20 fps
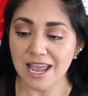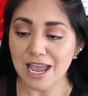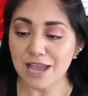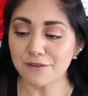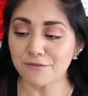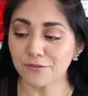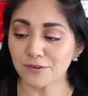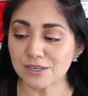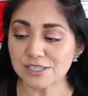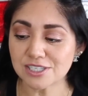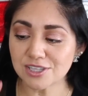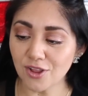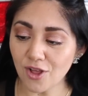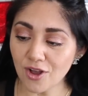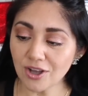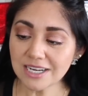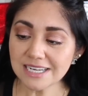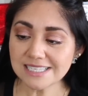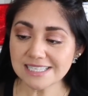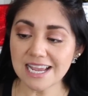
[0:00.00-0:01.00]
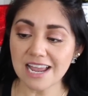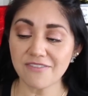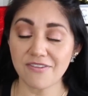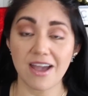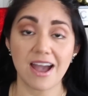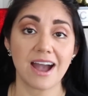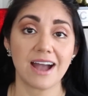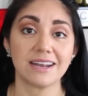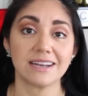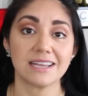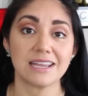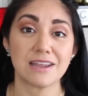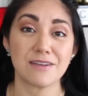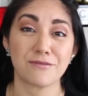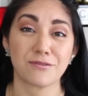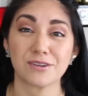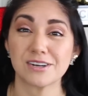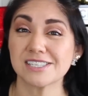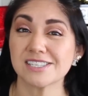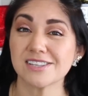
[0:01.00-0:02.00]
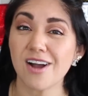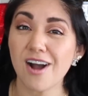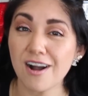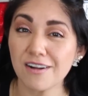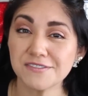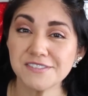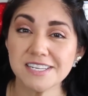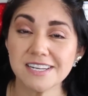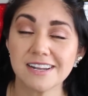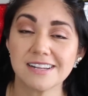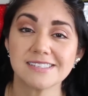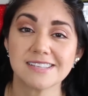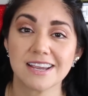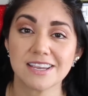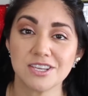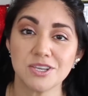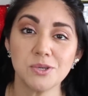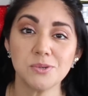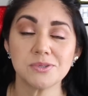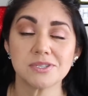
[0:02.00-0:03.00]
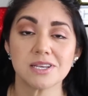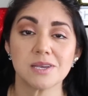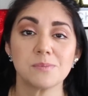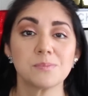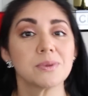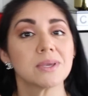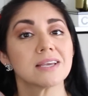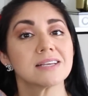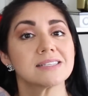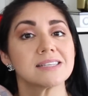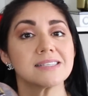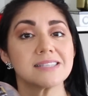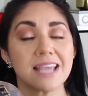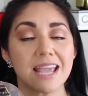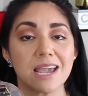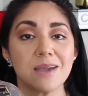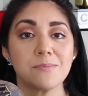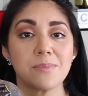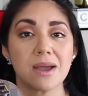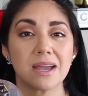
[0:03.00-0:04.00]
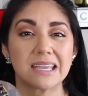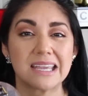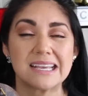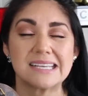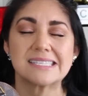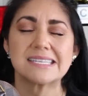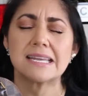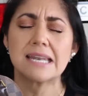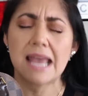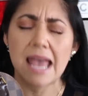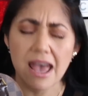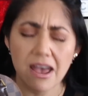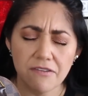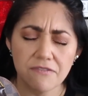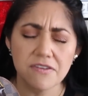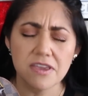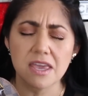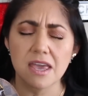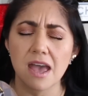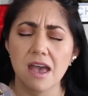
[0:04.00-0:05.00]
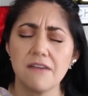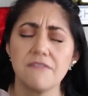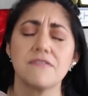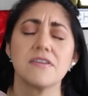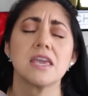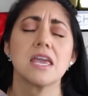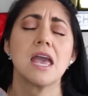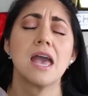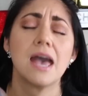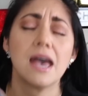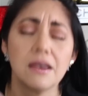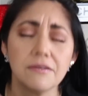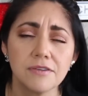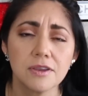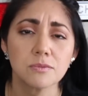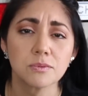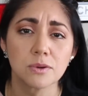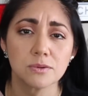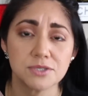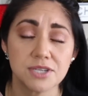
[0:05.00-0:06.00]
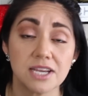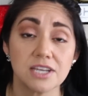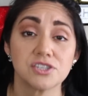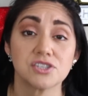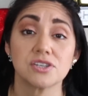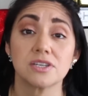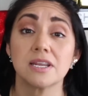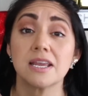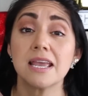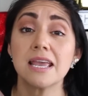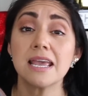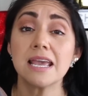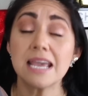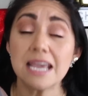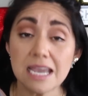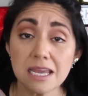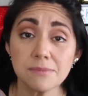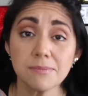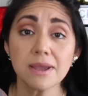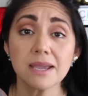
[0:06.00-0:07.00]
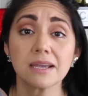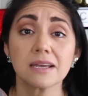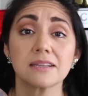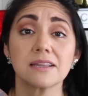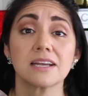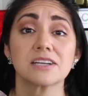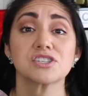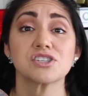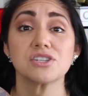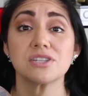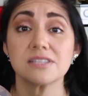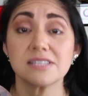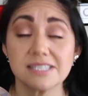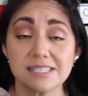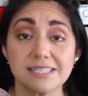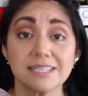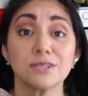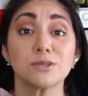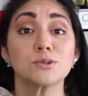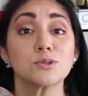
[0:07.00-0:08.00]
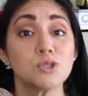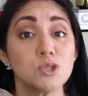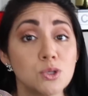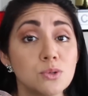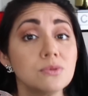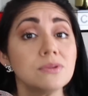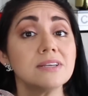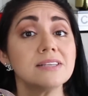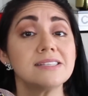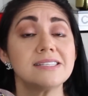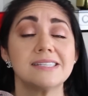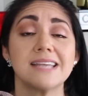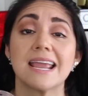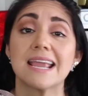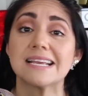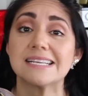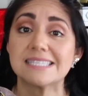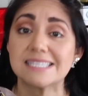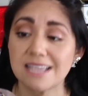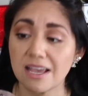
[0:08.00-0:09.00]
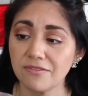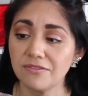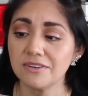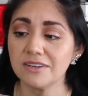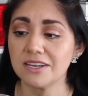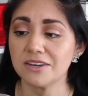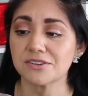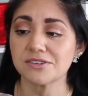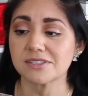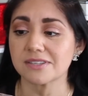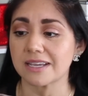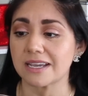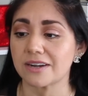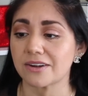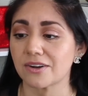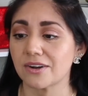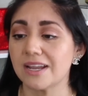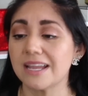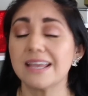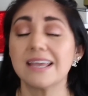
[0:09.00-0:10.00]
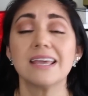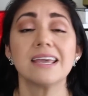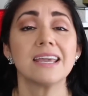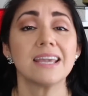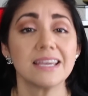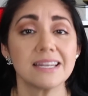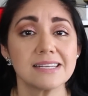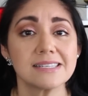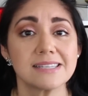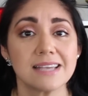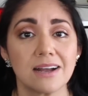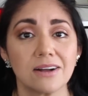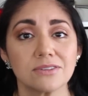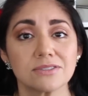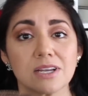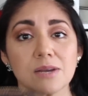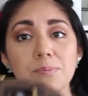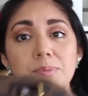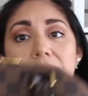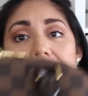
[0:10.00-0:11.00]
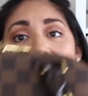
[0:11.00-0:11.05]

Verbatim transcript: And for as long as I've had it and for as often as I use it, because this handbag is in heavy, heavy, heavy rotation in my collection still to this day, seven years later, it is held up